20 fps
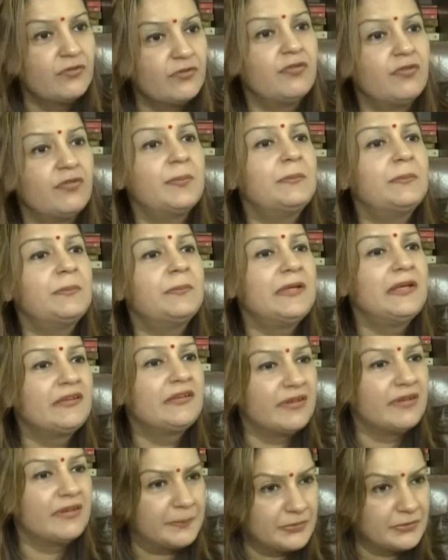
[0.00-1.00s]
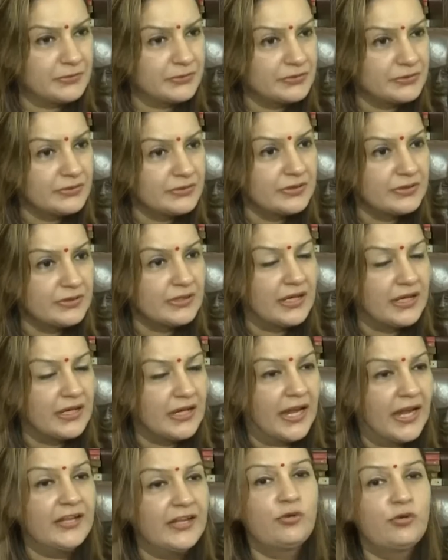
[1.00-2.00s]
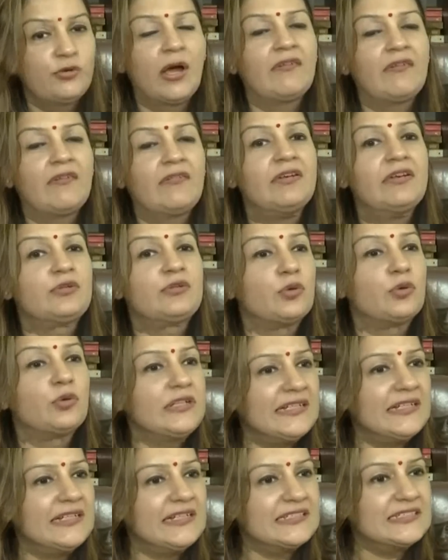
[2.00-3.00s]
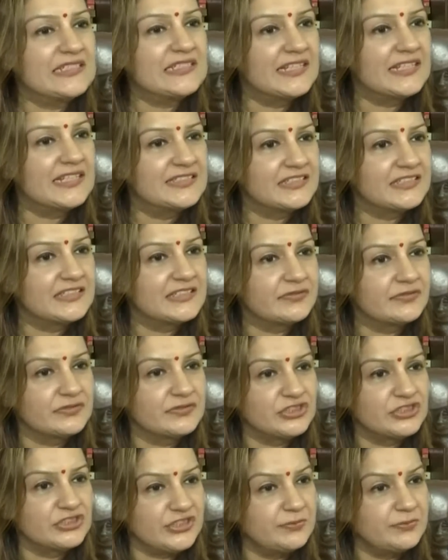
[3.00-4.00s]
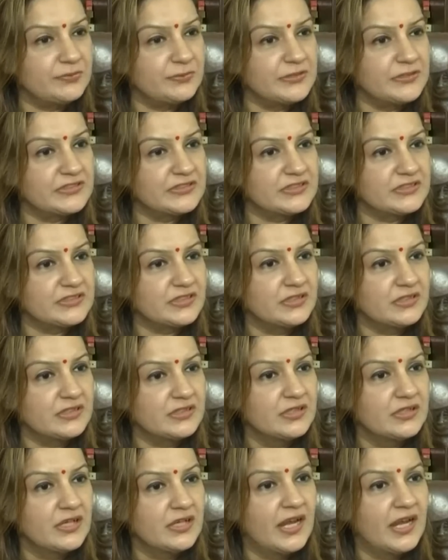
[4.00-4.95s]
women being raped, and you have a totally insensitive chief minister